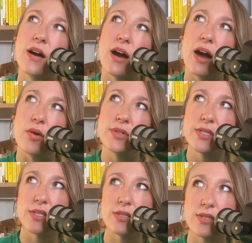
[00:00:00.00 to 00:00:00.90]
How
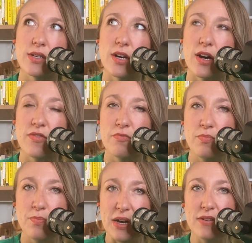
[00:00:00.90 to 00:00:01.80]
is this of
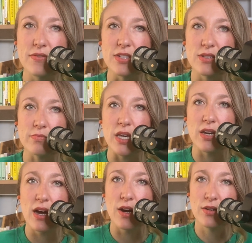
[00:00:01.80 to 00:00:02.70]
benefit to me?
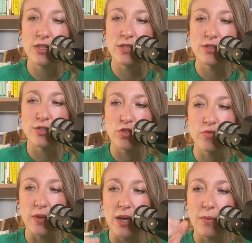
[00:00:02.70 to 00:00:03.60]
How did this
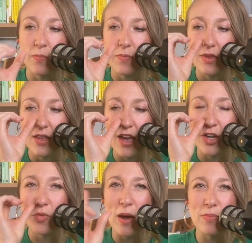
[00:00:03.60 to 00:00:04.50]
serve me?
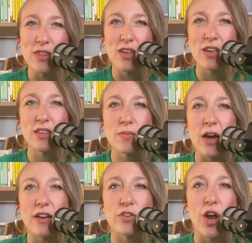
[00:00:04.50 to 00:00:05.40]
And you might be thinking in the
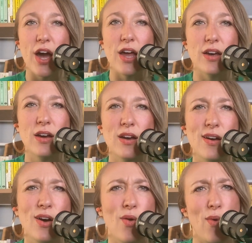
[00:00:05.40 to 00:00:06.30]
back of your head,
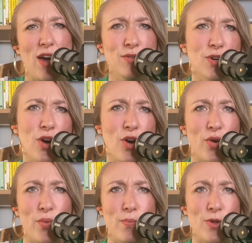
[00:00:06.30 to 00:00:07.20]
well, I don't know
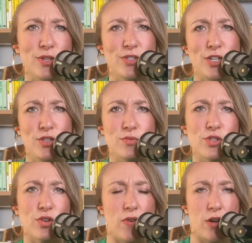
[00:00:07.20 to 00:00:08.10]
how molestation would
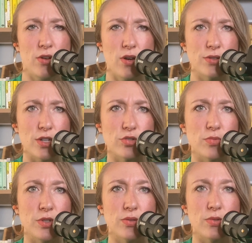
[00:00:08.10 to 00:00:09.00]
serve. I don't know how sexual
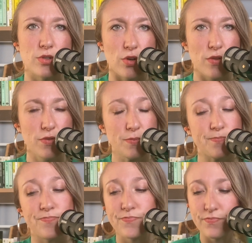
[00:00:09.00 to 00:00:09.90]
abuse would serve.
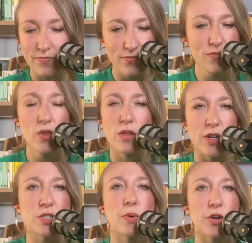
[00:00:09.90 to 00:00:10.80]

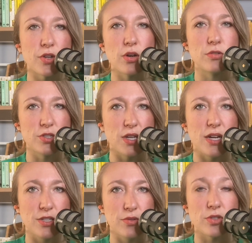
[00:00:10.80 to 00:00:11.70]
That's part of the coaching that I do.